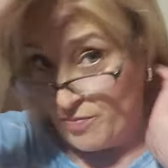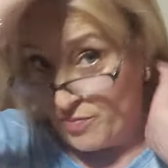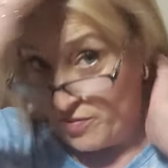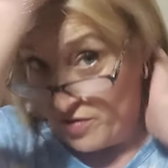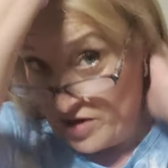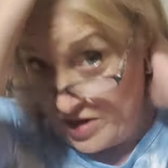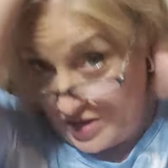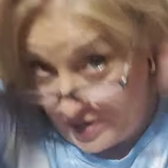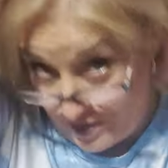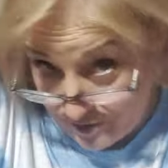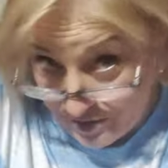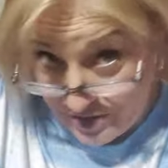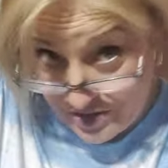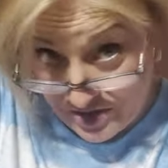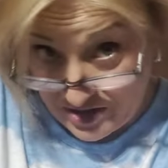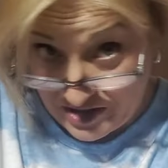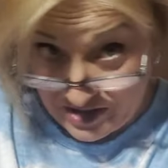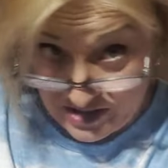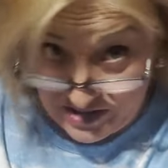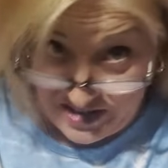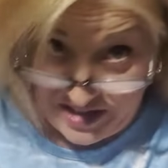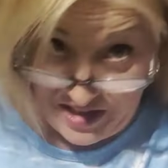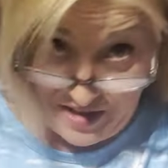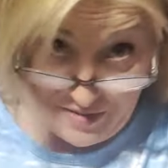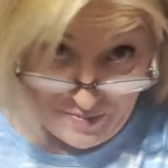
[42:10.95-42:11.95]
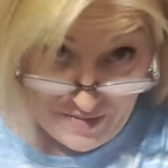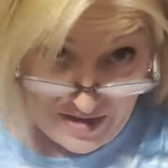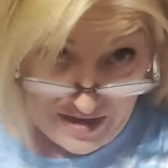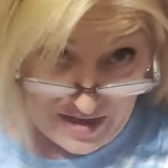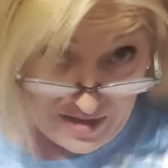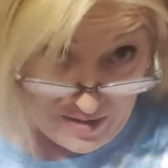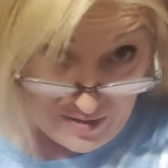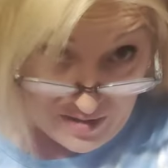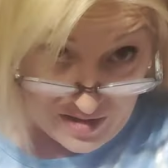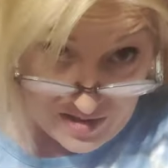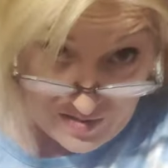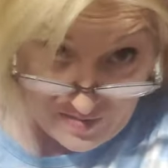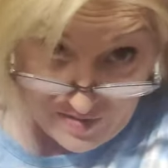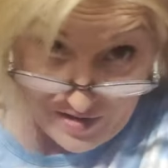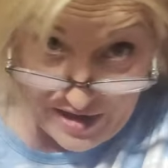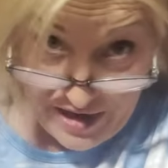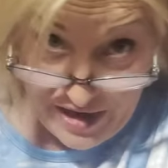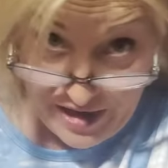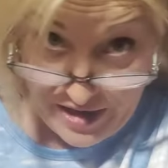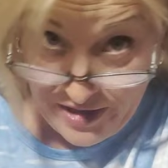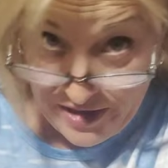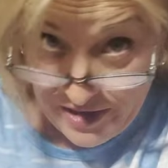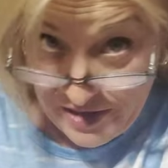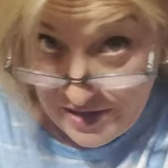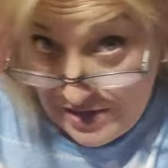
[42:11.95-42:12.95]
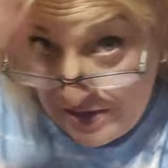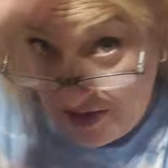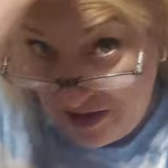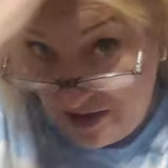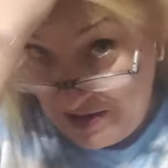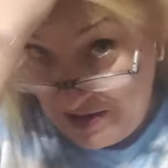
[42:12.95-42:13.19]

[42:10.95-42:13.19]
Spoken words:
product. Damn, my hair is flat.